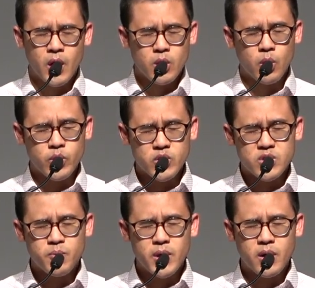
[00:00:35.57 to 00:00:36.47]
Lord, would you
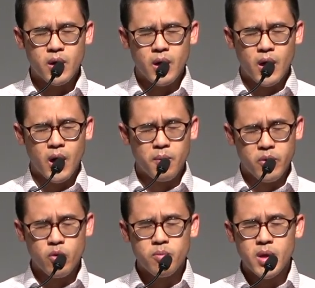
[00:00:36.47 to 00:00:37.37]
speak
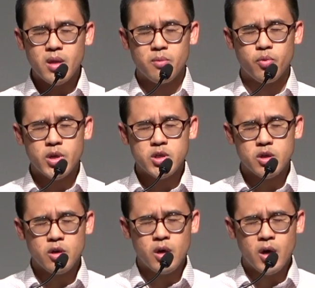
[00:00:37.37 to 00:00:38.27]
through me, the preacher,